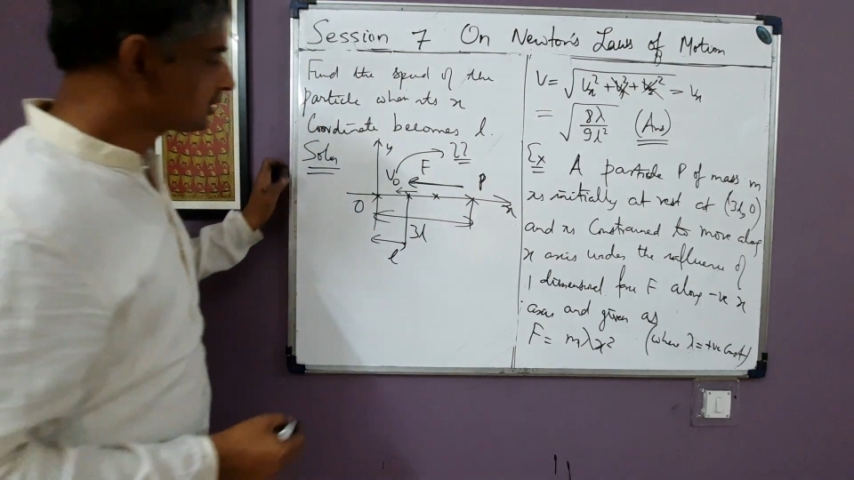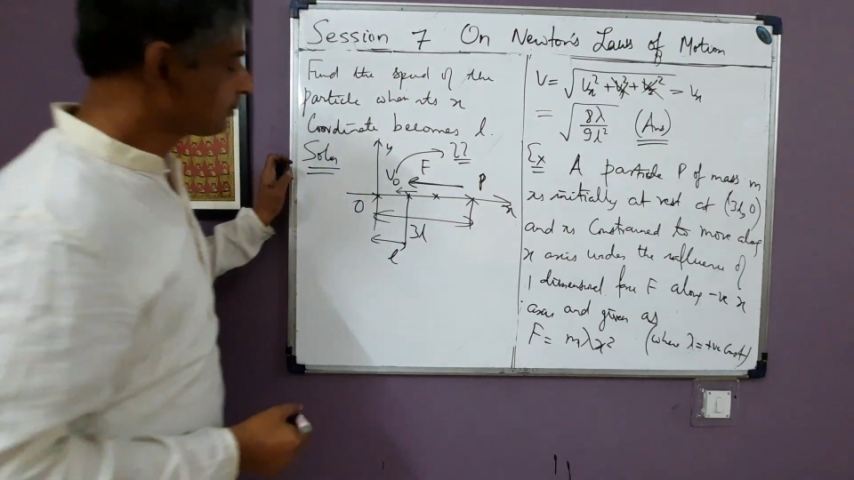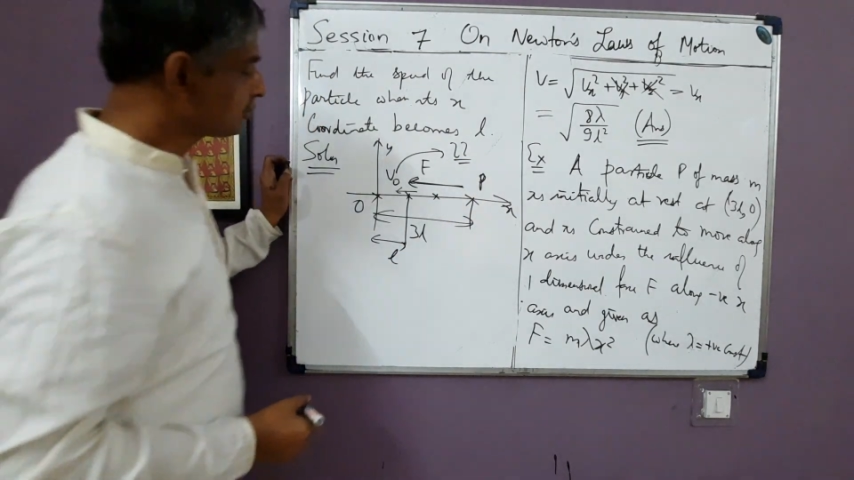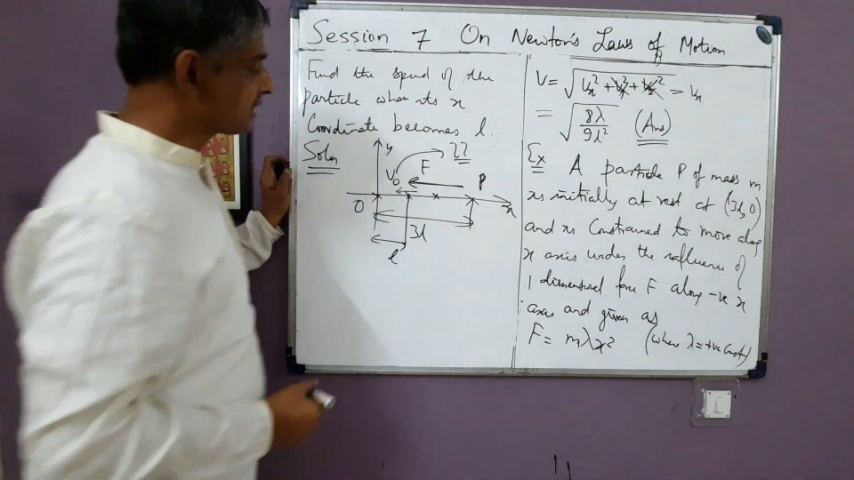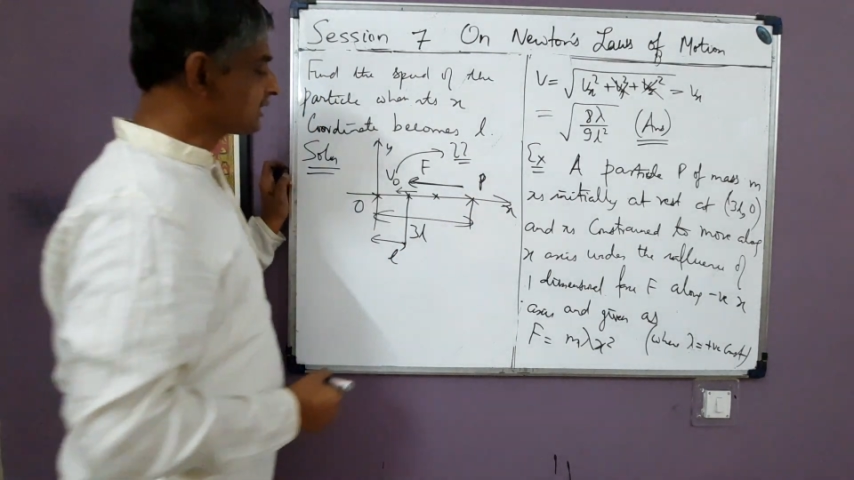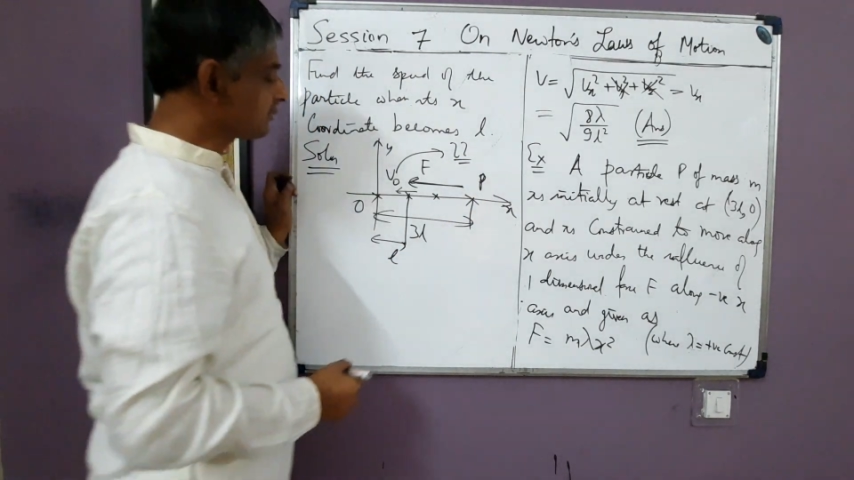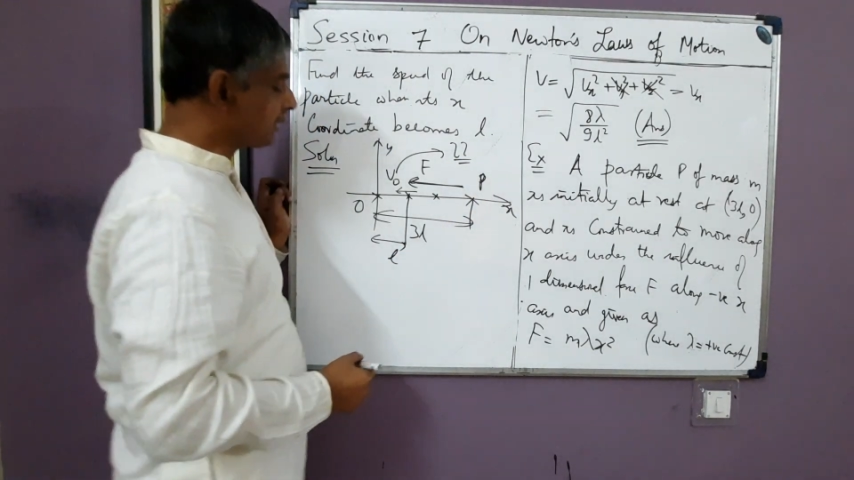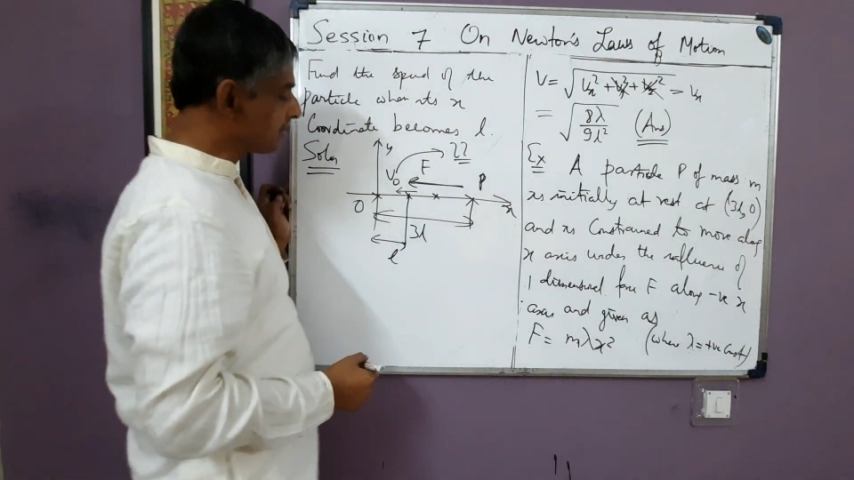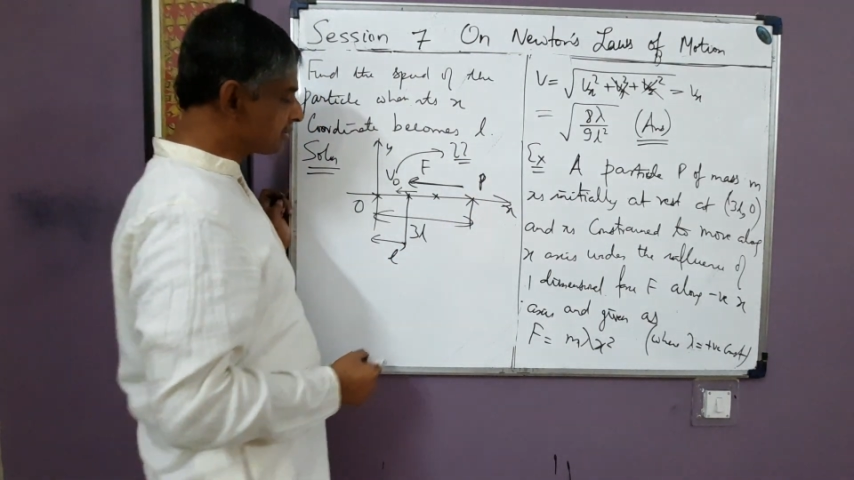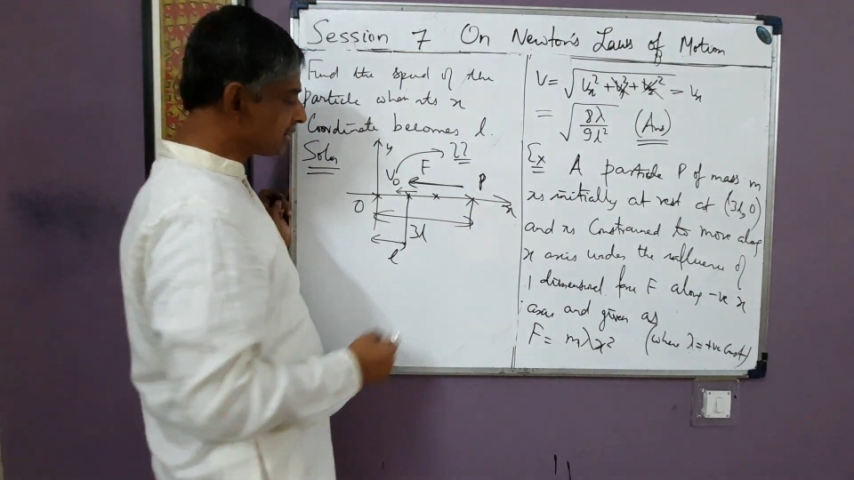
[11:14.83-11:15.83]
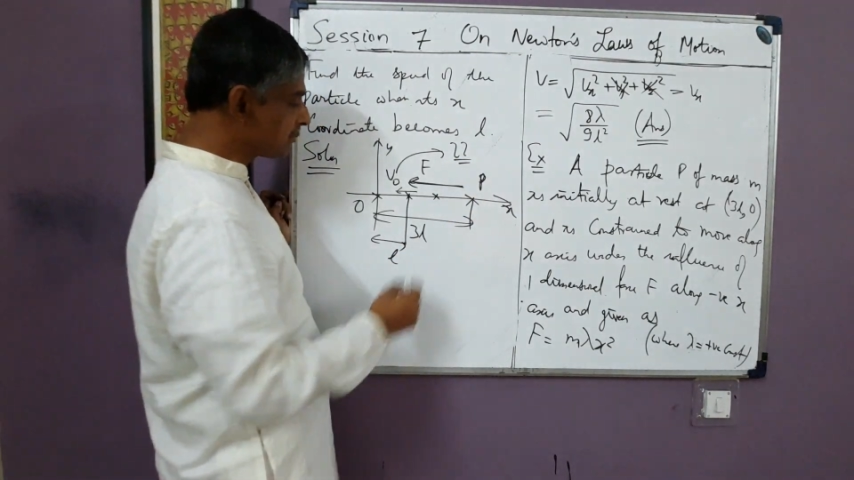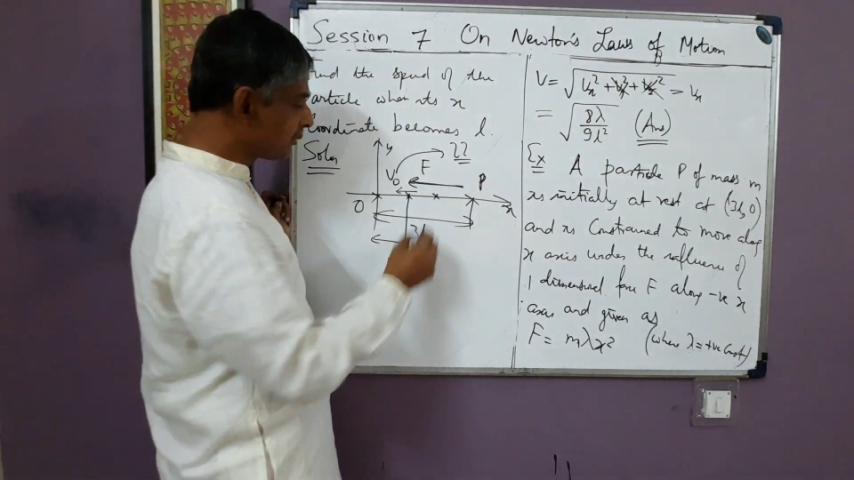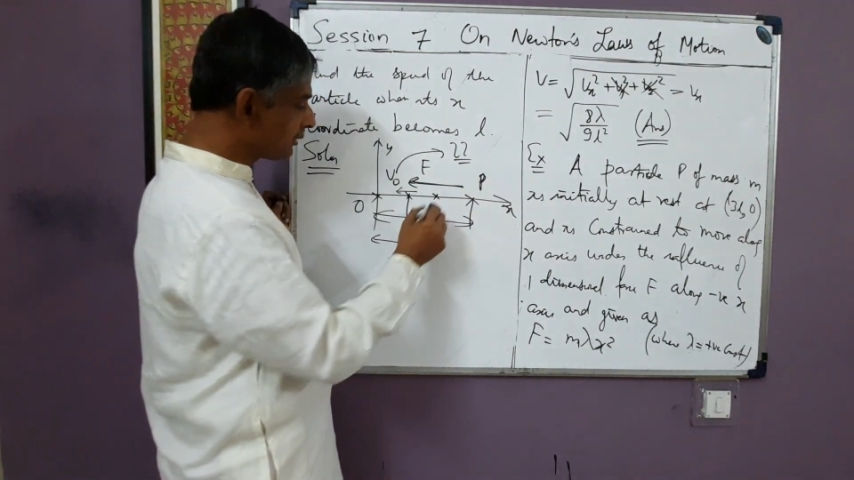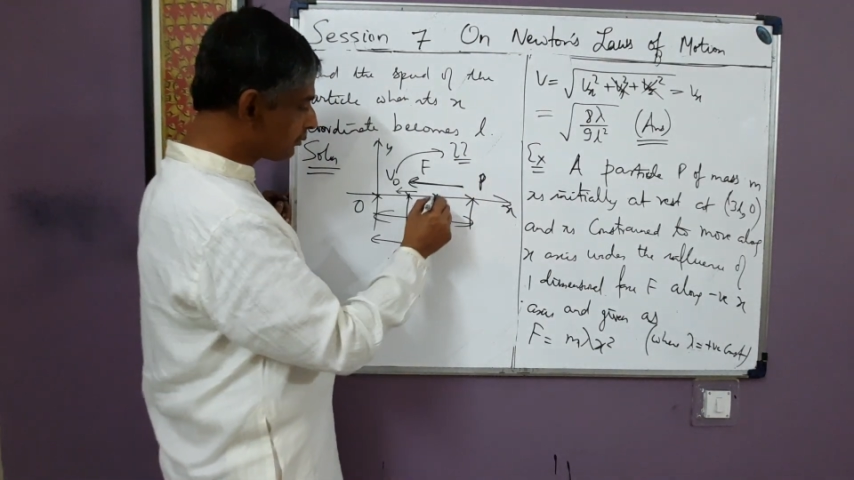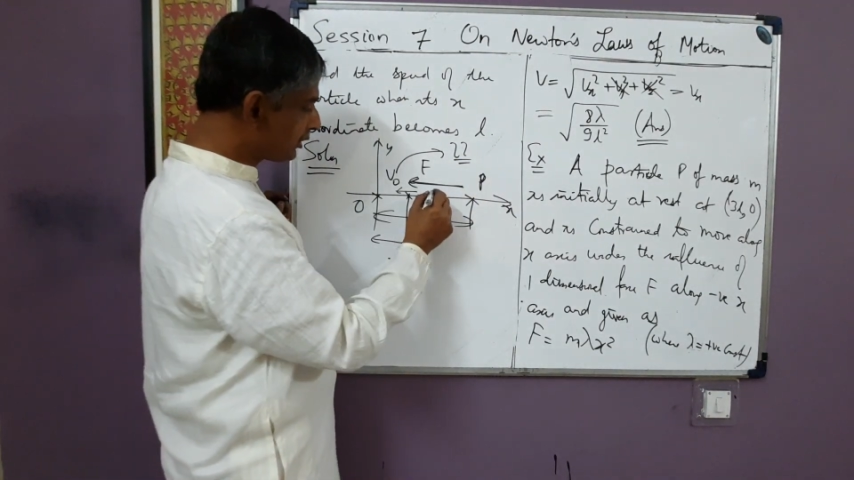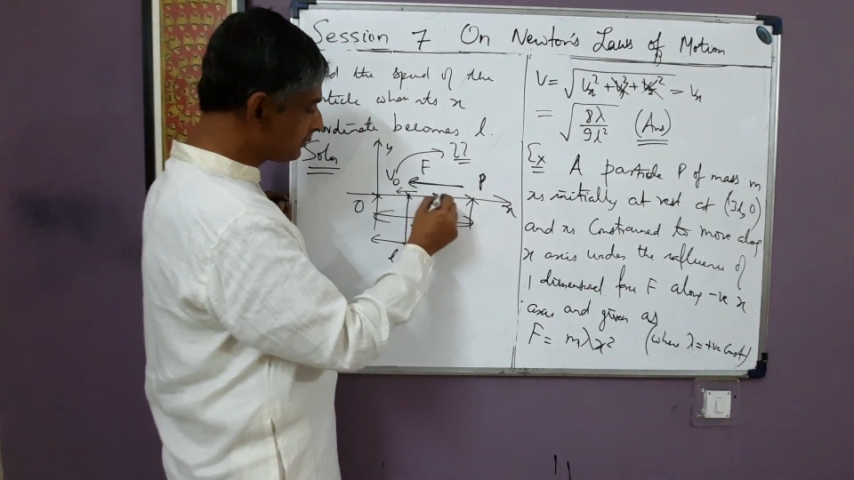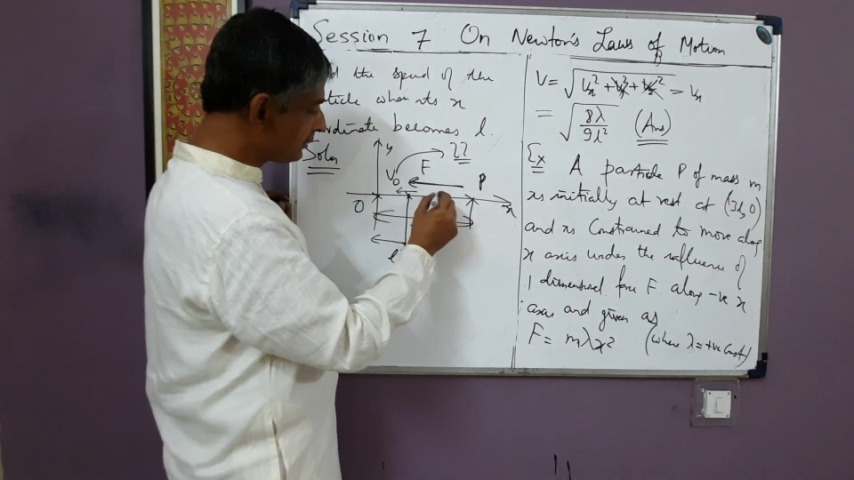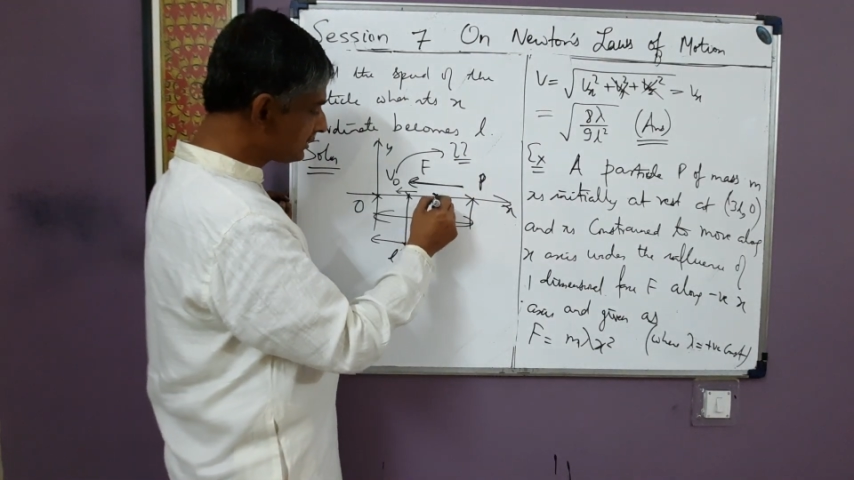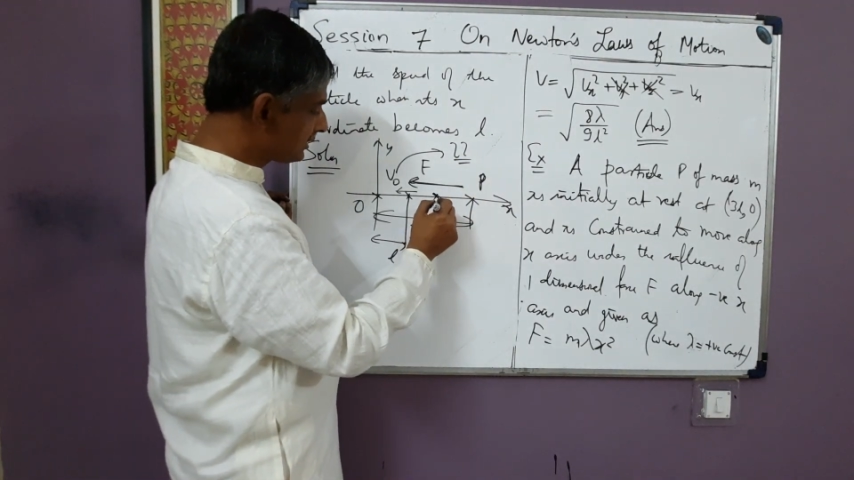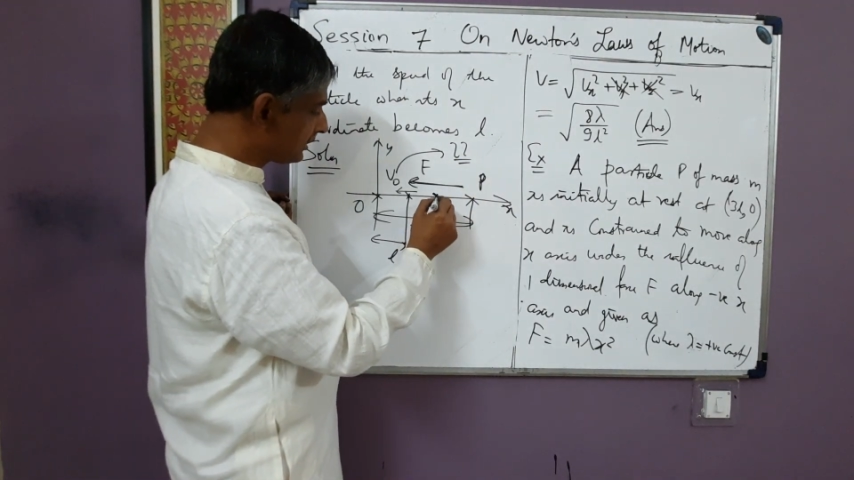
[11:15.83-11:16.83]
suppose at some arbitrary moment point P is